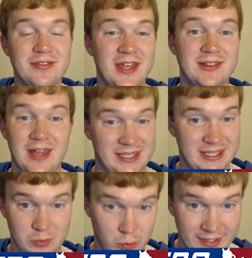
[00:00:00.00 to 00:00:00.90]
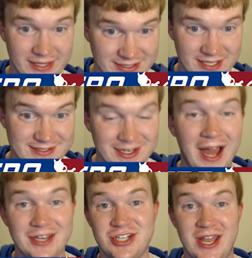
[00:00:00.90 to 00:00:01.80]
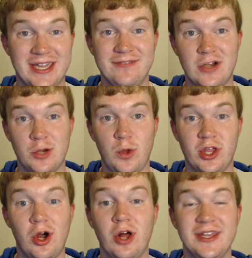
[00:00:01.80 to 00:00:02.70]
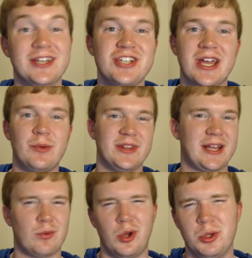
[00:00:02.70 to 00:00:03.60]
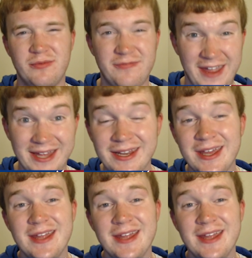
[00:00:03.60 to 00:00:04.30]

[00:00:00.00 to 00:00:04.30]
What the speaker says: then like he really does not check it very well at all. He could check it with like a Rotom Fan.